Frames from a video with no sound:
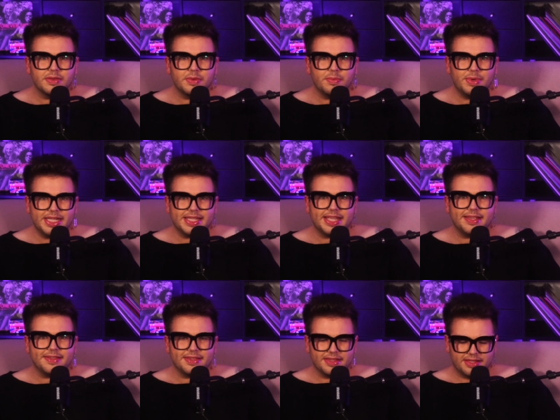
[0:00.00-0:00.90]
What is
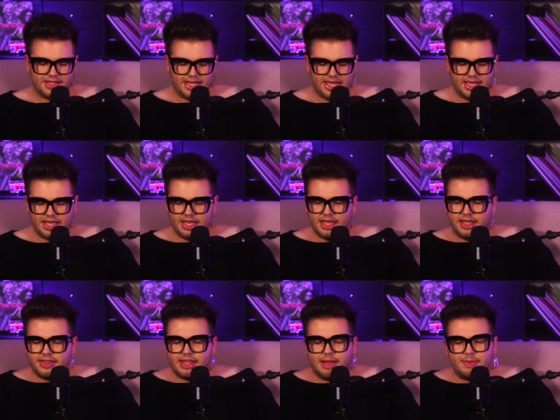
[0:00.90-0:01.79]
this?
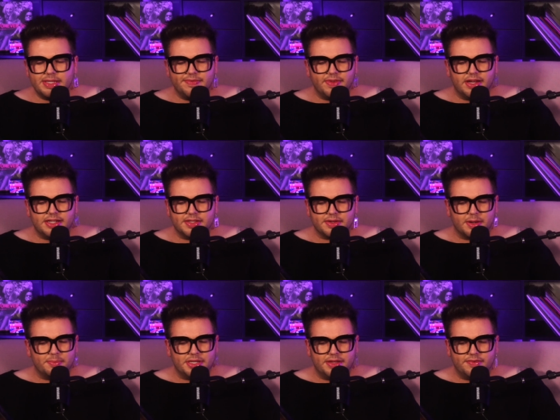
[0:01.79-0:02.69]
That wasn't very
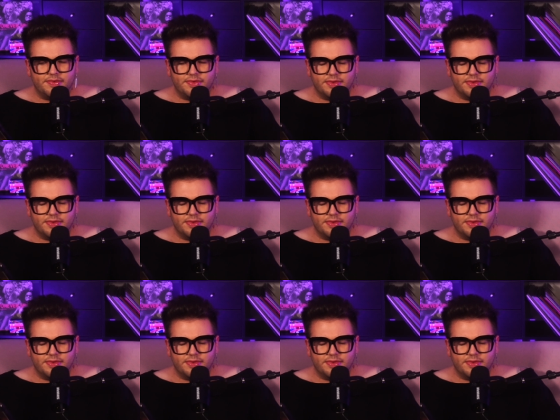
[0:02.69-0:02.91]
descriptive.